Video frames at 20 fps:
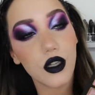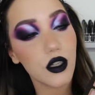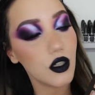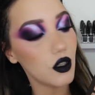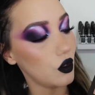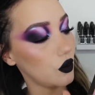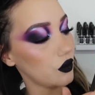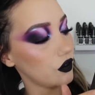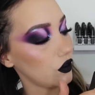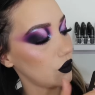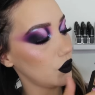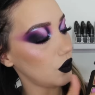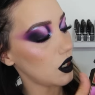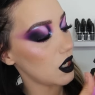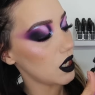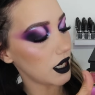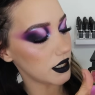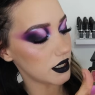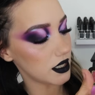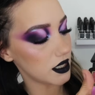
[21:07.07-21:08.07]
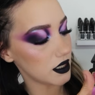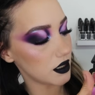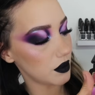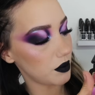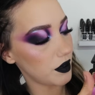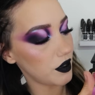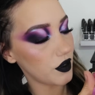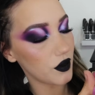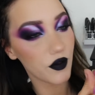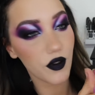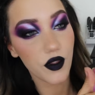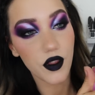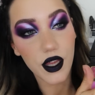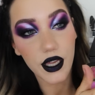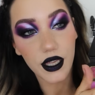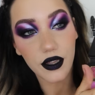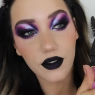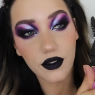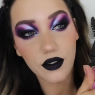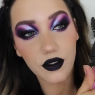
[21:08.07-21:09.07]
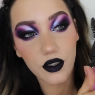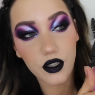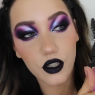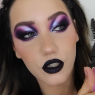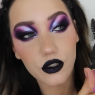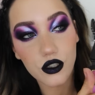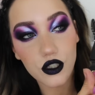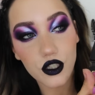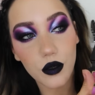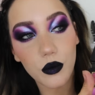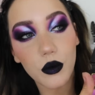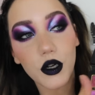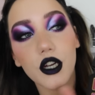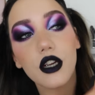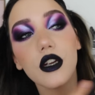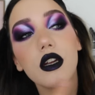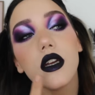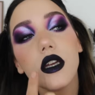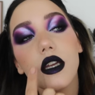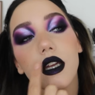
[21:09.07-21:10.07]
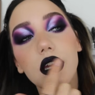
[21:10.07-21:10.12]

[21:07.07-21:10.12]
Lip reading: And also I did a bit of this shimmer